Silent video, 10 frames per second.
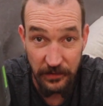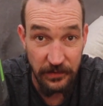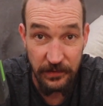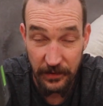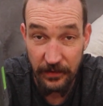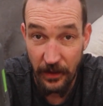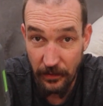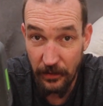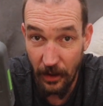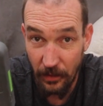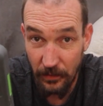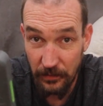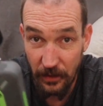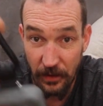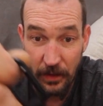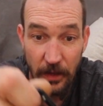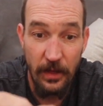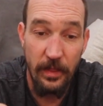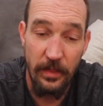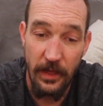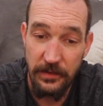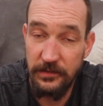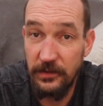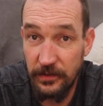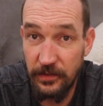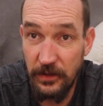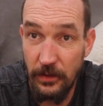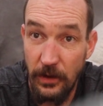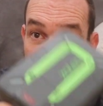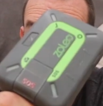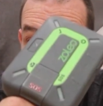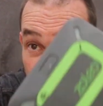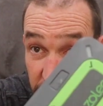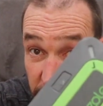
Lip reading: as $600. That's just the unit. This